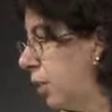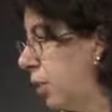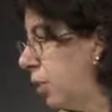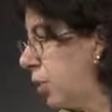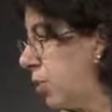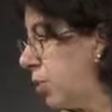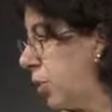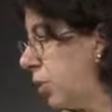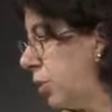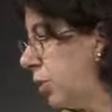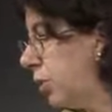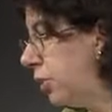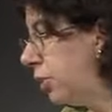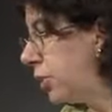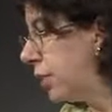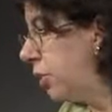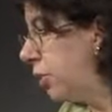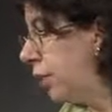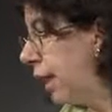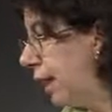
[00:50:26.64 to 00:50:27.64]
So
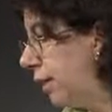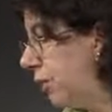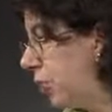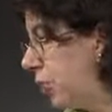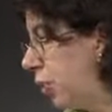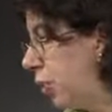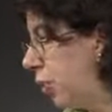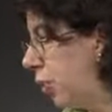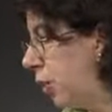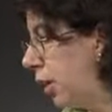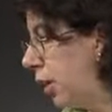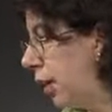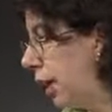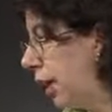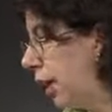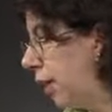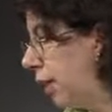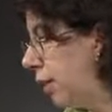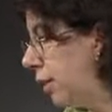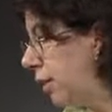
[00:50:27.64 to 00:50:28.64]
there's a way to,
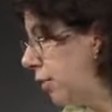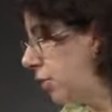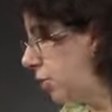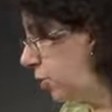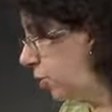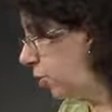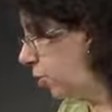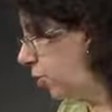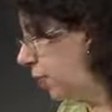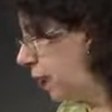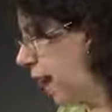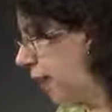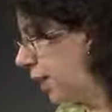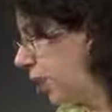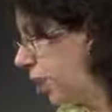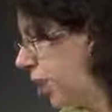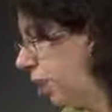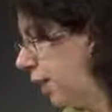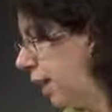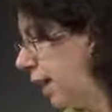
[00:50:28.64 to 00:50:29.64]
uh, to
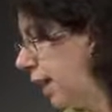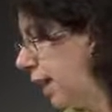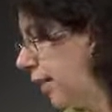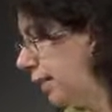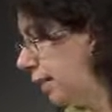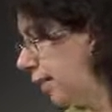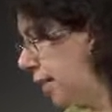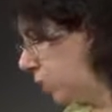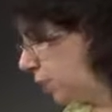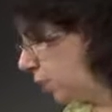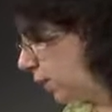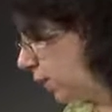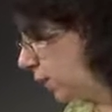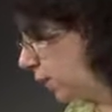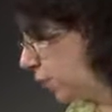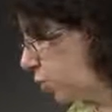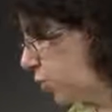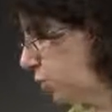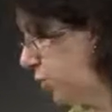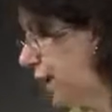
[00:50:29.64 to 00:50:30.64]
actually get these
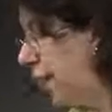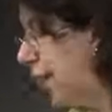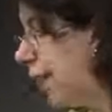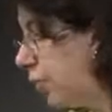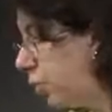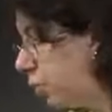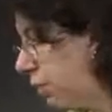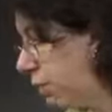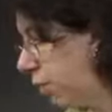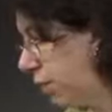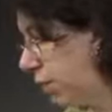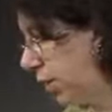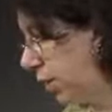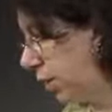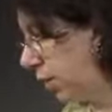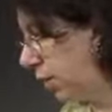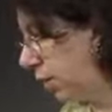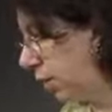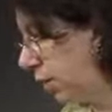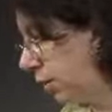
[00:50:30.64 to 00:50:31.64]
weights to be equal to
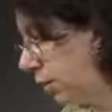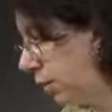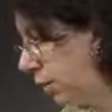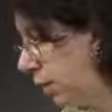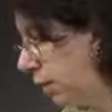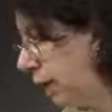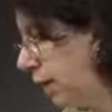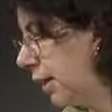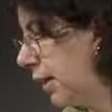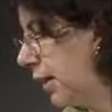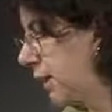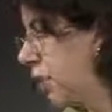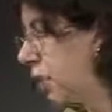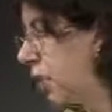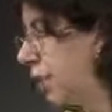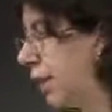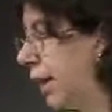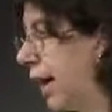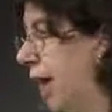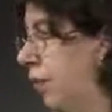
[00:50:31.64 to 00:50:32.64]
zero. Okay, that's
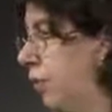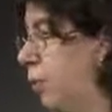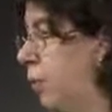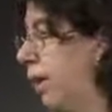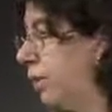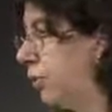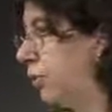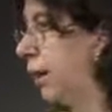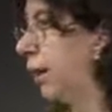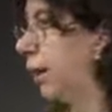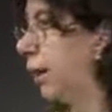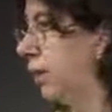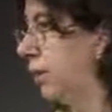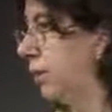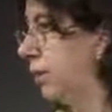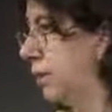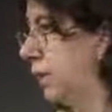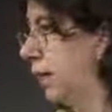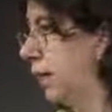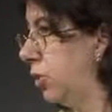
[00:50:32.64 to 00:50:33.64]
called L1
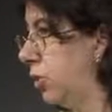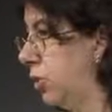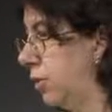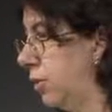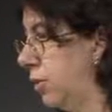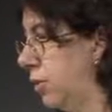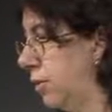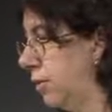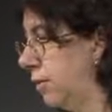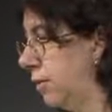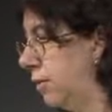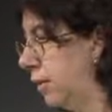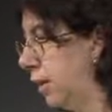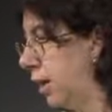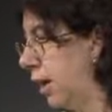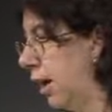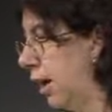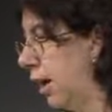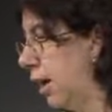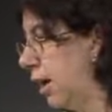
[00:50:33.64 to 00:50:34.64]
regularization.
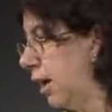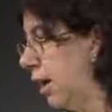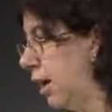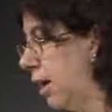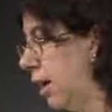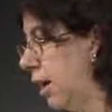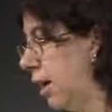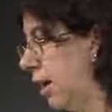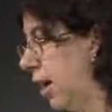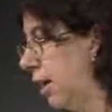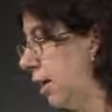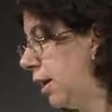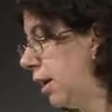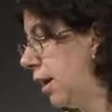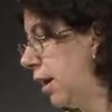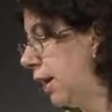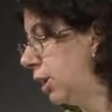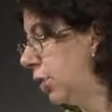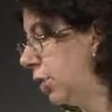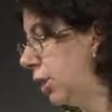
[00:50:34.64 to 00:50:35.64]
Okay, and
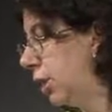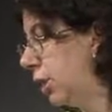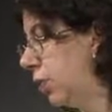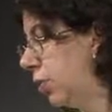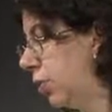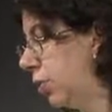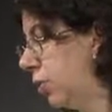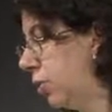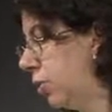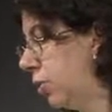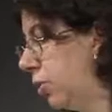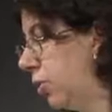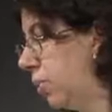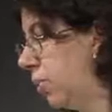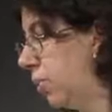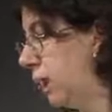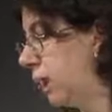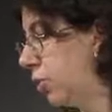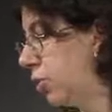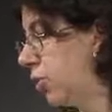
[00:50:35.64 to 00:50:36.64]
I'll actually show you the
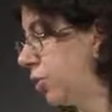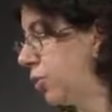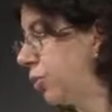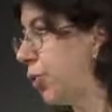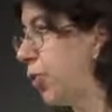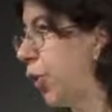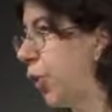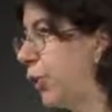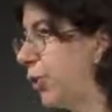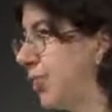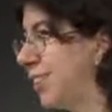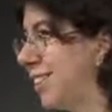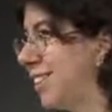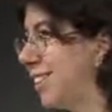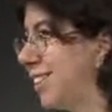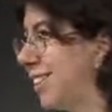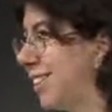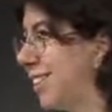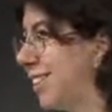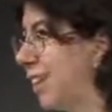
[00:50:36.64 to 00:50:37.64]
picture
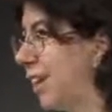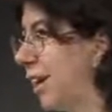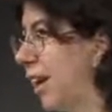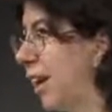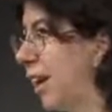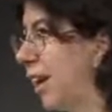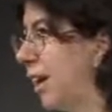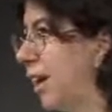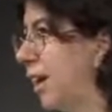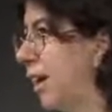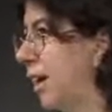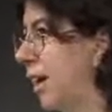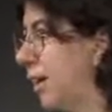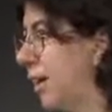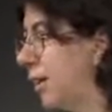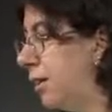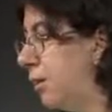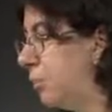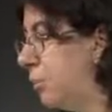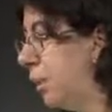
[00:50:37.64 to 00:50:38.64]
first. Okay?
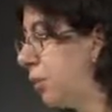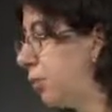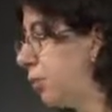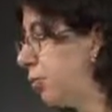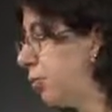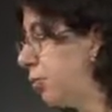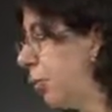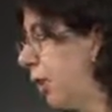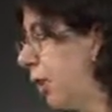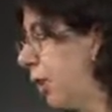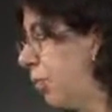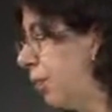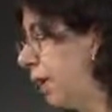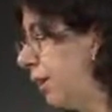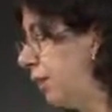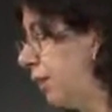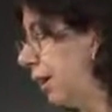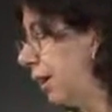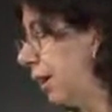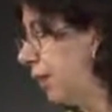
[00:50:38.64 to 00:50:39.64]
The picture for
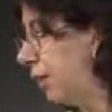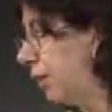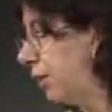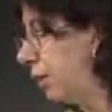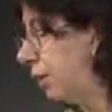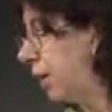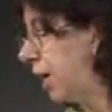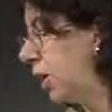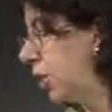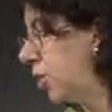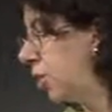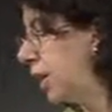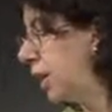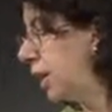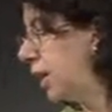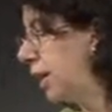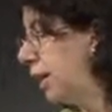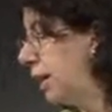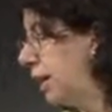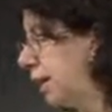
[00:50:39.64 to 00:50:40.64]
L1
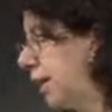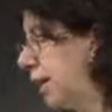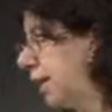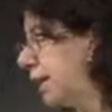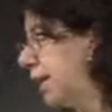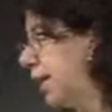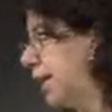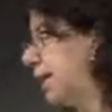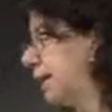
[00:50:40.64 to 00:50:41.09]
regularization is that